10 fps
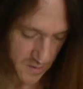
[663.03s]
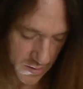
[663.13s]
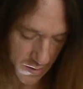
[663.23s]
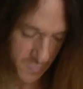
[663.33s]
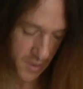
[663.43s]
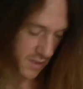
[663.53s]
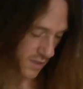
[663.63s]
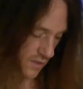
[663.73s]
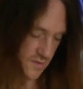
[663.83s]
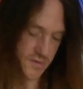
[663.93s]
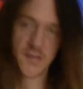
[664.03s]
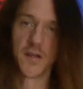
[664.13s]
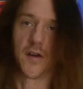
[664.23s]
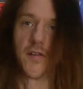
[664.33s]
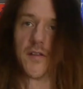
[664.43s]
Let me just
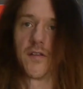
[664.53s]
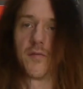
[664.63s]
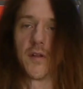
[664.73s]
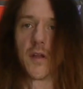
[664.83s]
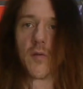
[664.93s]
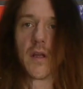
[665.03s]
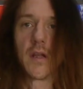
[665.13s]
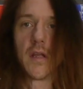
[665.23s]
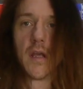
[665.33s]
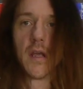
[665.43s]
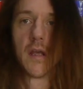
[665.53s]
solder this really quickly.